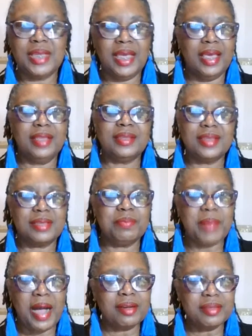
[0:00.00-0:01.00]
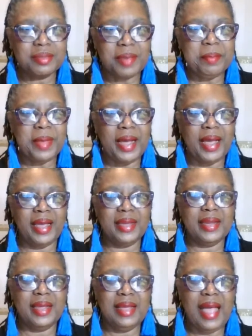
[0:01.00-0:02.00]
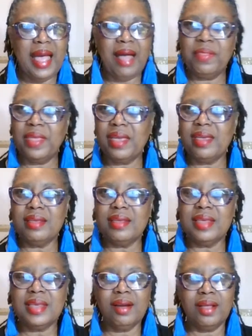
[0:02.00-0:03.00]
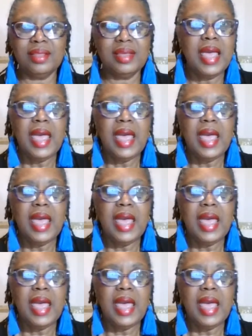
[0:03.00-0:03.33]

It just boggles my mind how they get all